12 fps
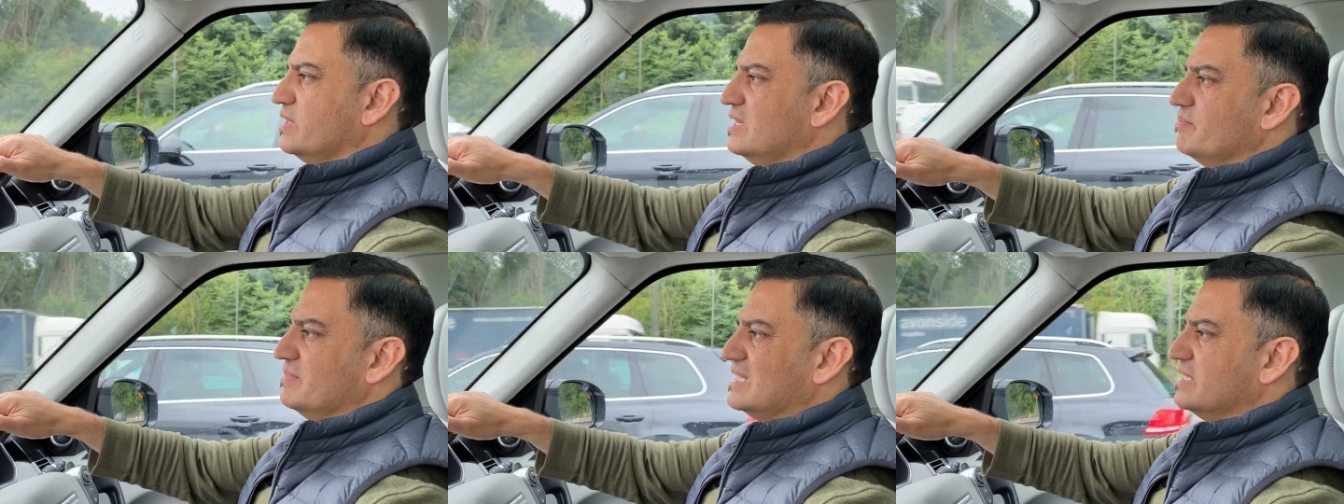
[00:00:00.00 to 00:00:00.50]
We're
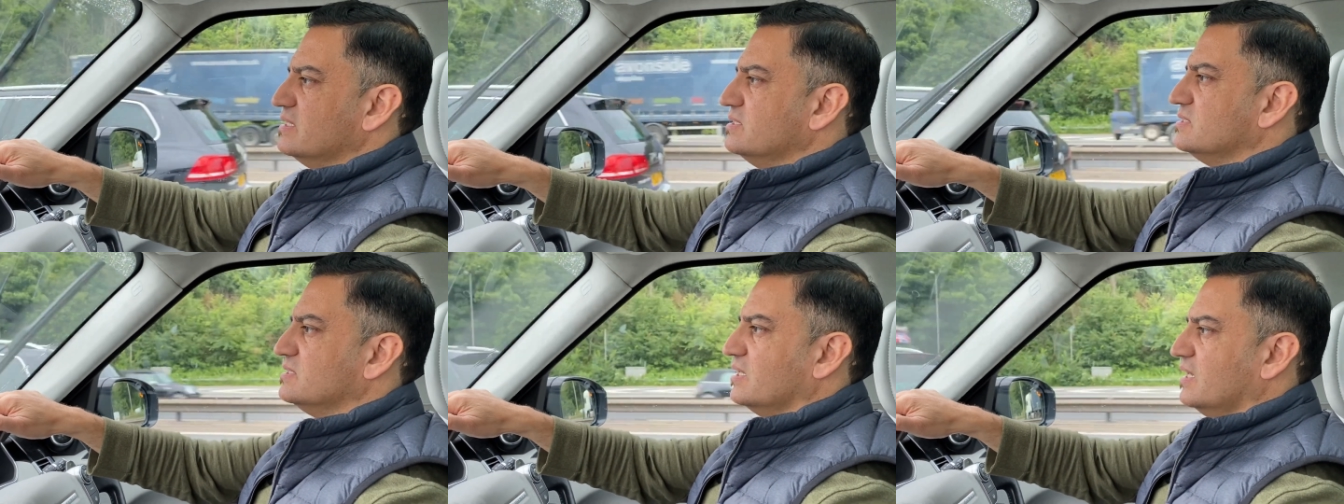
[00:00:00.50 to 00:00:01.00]
in the
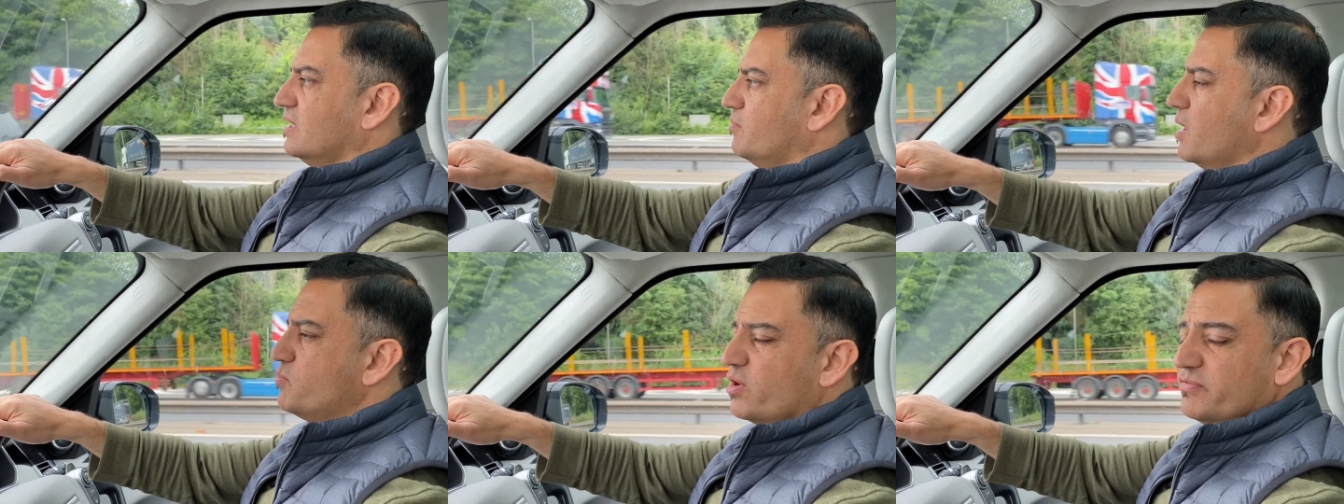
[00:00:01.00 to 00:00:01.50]
Midlands. Uh,
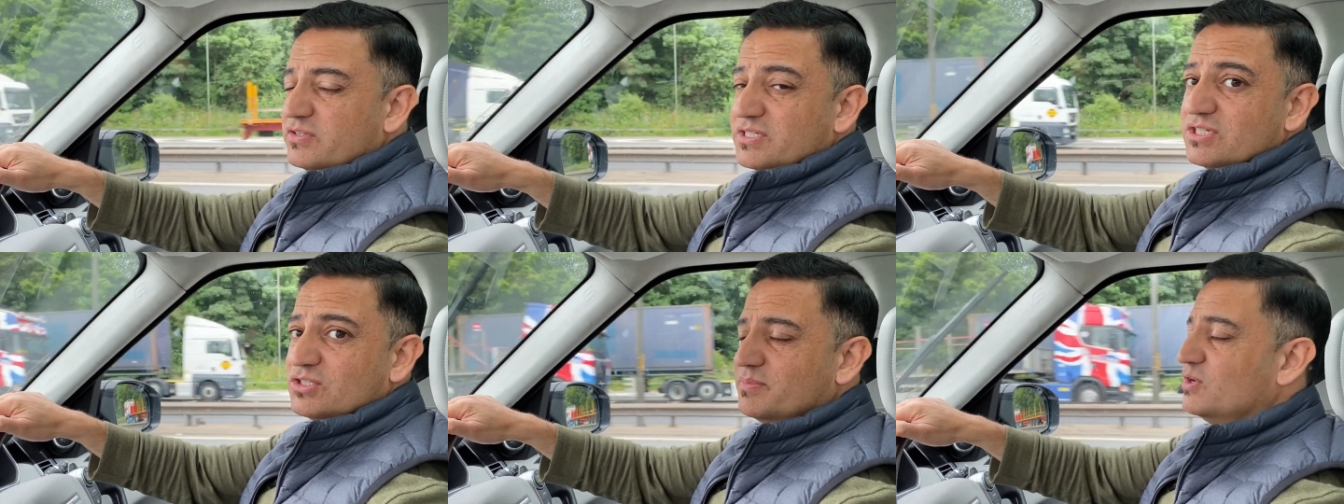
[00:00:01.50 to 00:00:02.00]
my
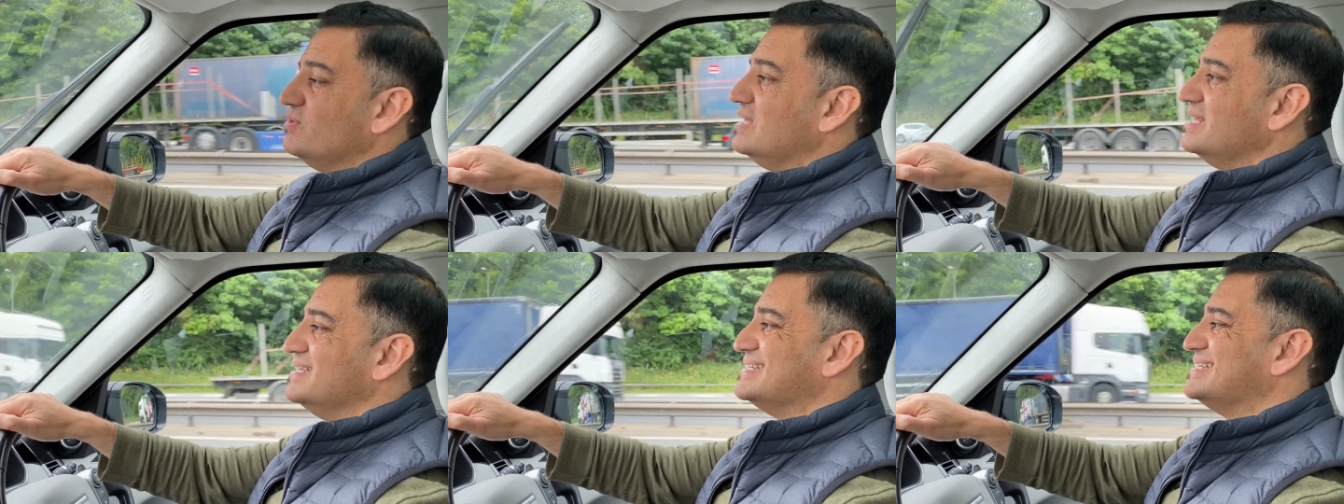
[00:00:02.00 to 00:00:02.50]
preference is to be
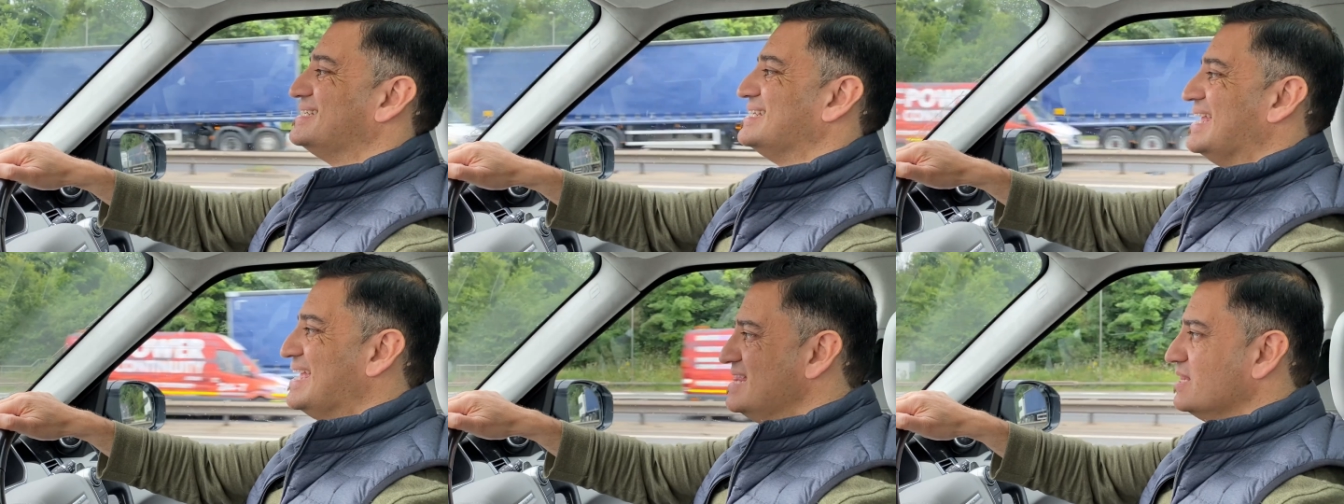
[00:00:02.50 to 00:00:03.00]
really
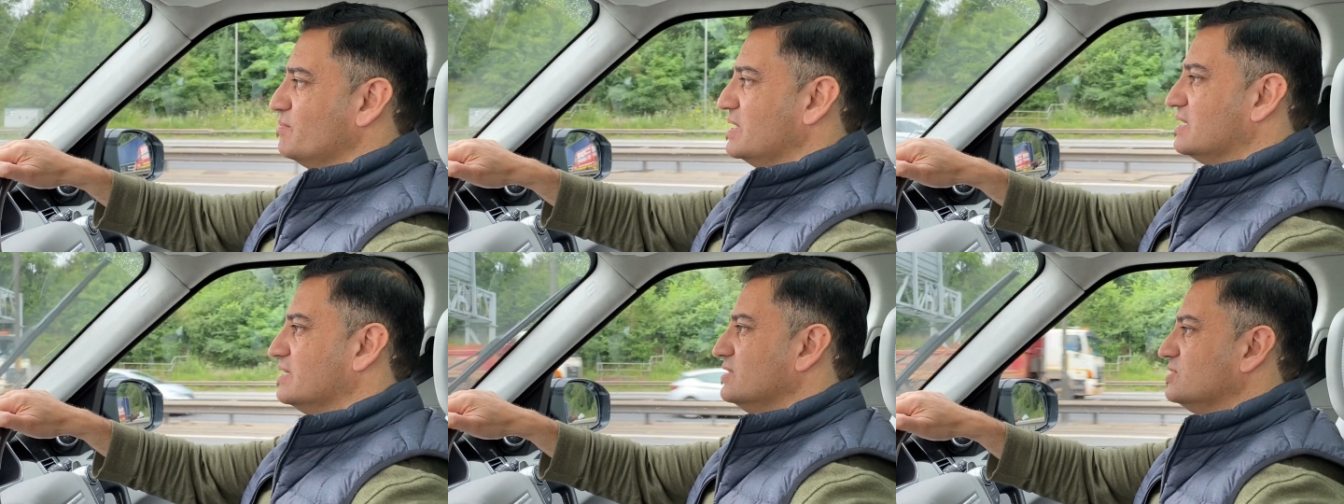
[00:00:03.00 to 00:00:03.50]
just in the
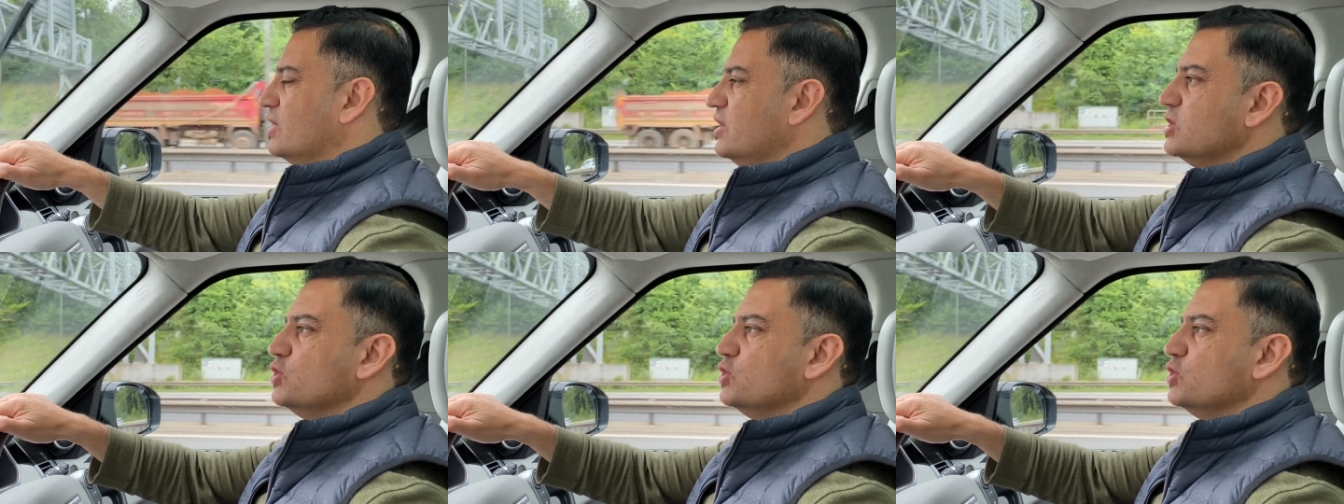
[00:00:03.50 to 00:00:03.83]
Midlands.